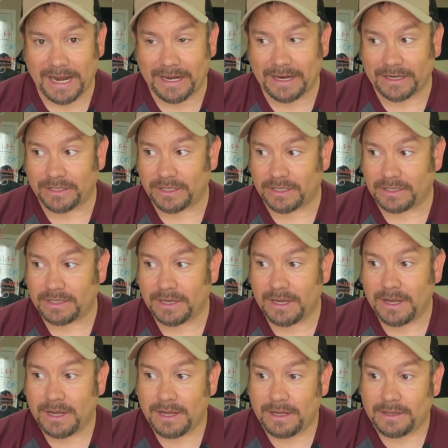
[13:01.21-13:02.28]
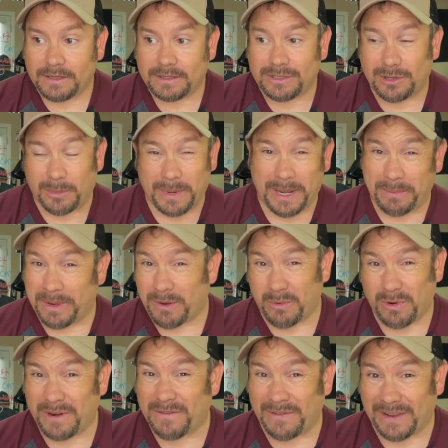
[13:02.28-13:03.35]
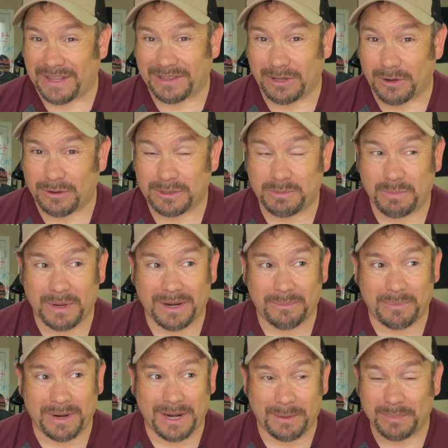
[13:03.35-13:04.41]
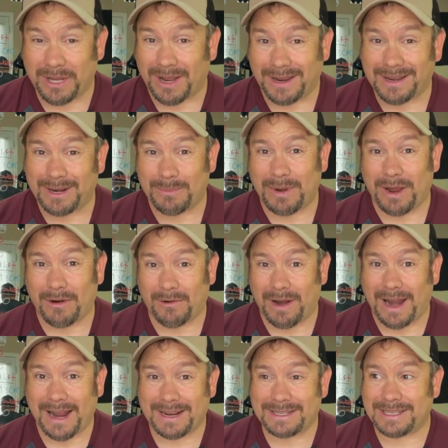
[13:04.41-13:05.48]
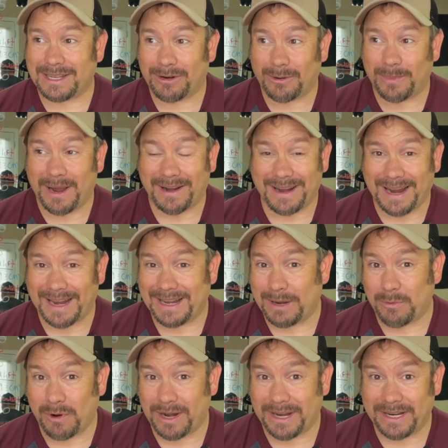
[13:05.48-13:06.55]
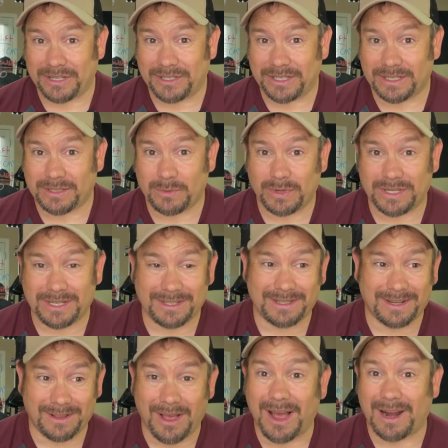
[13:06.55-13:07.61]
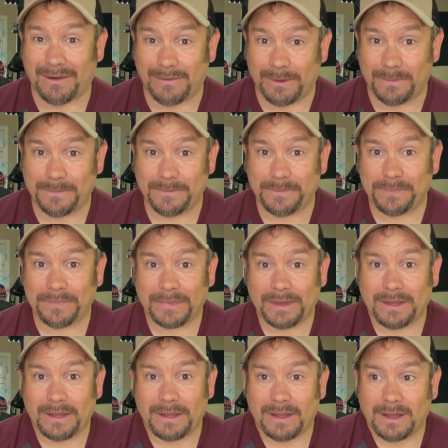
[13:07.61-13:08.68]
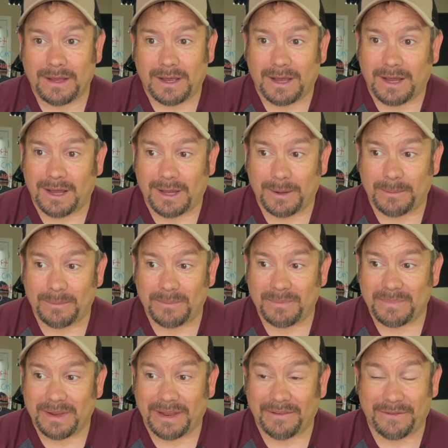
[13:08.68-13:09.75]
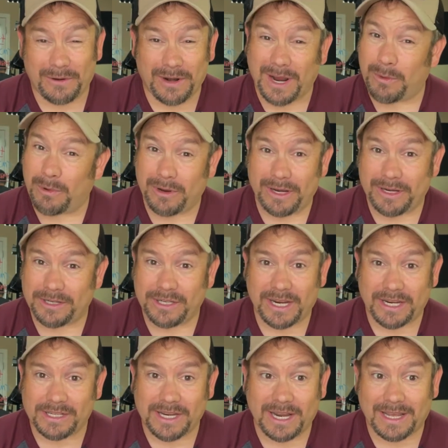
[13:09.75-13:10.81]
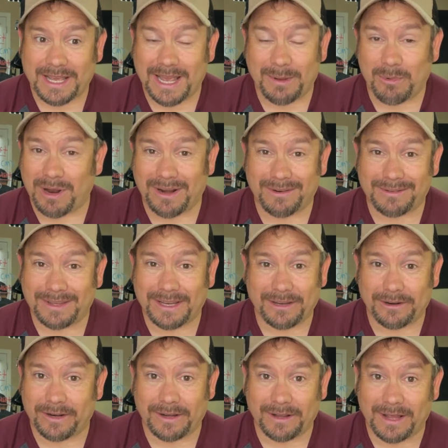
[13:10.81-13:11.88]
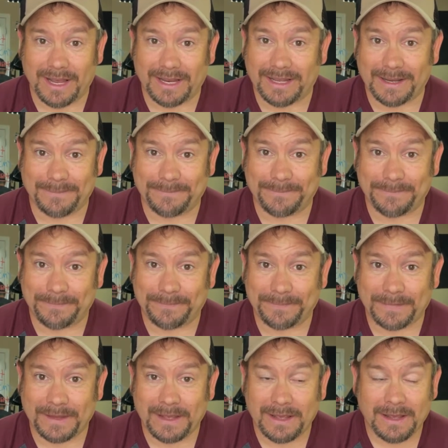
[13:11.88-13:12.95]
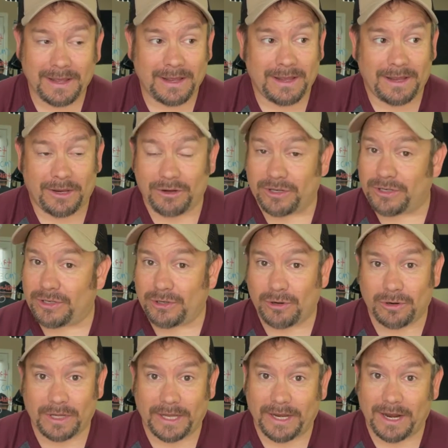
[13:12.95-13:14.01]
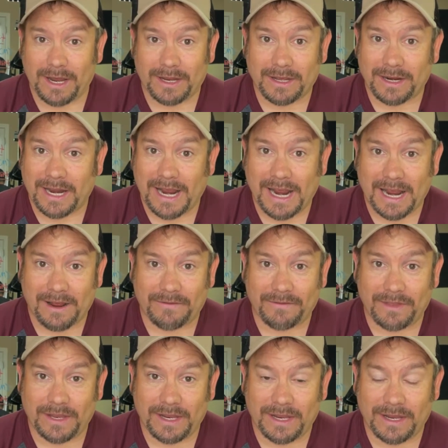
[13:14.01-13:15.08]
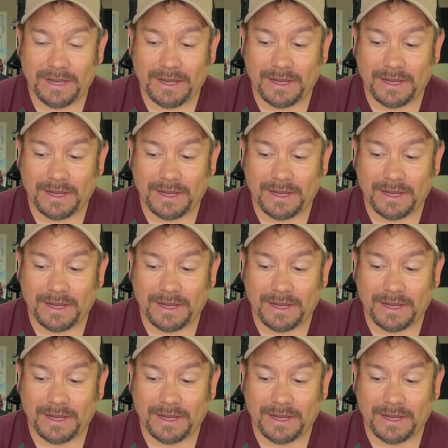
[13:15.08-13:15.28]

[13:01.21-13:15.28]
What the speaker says: inches, so maybe it would fit those, but I'm talking about racks that are about 91 inches, which is a lot of them. If you're not willing to change that cable, I don't think you're going to like it. You're surely not going to have the